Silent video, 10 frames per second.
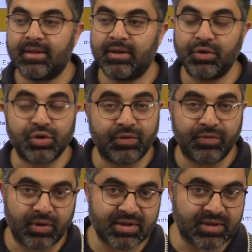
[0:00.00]
You should
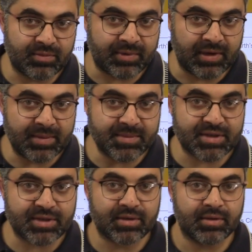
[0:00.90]
focus on
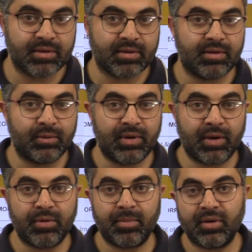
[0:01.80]
prelims, no
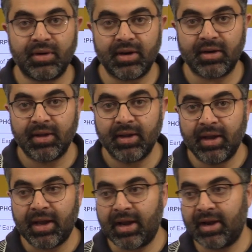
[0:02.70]
doubt about it.
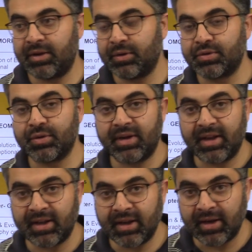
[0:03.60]
And those who are
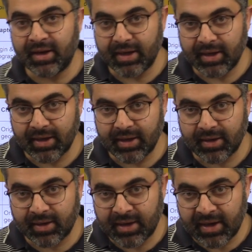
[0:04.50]
taking
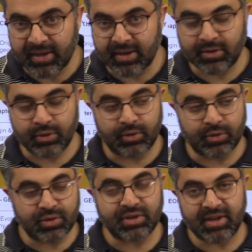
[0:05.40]
uh,
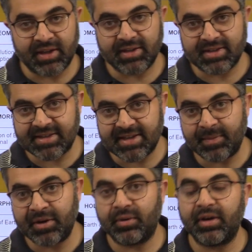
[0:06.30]
those who are taking this
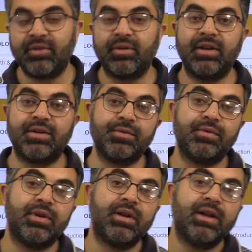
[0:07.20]
exam in
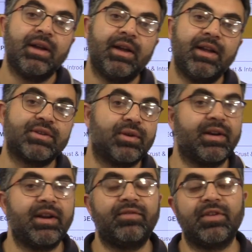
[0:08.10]
2022, it's all
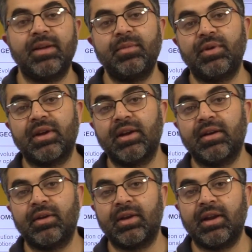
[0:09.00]
right for them. You
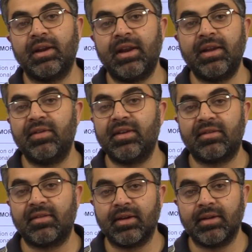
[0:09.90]
can, you can
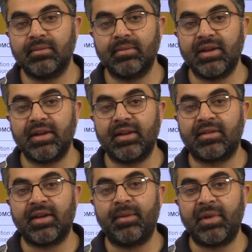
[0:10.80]
anyways, uh,
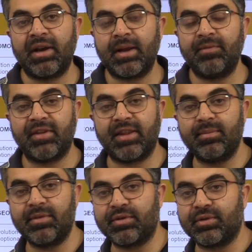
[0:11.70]
it's ample time for
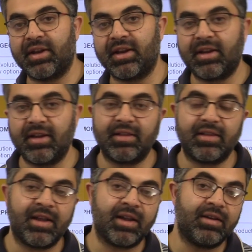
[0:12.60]
them, so they,
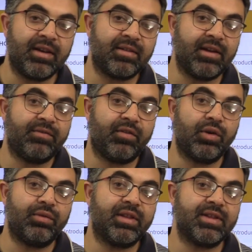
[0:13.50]
they can easily
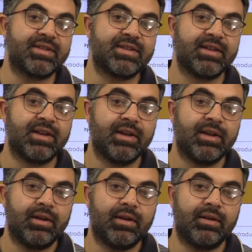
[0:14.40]
follow with this
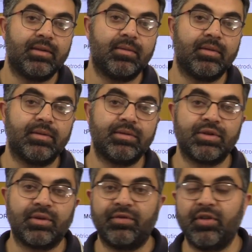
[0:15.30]
uh,
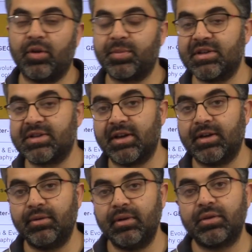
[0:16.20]
geography option
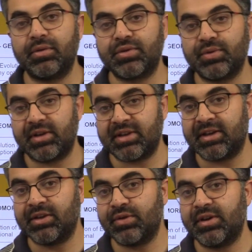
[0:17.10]
schedule. Those are
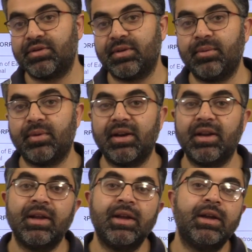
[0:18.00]
taking 2021,
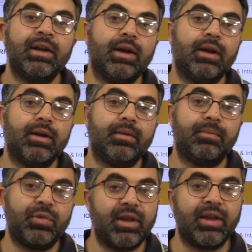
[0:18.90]
uh,
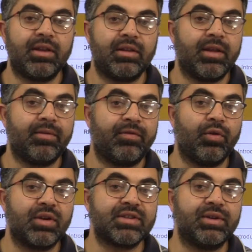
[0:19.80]
they, they
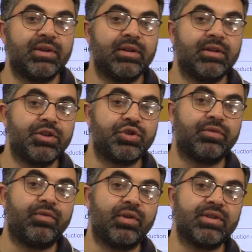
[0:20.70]
focus on, they
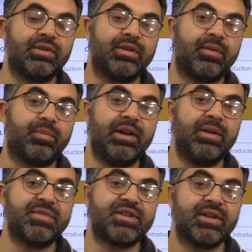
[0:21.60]
should focus on their
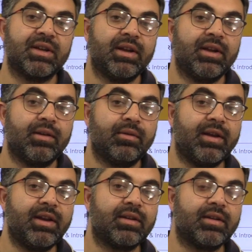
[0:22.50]
prelims,
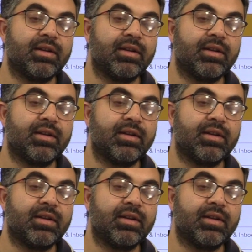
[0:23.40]
right?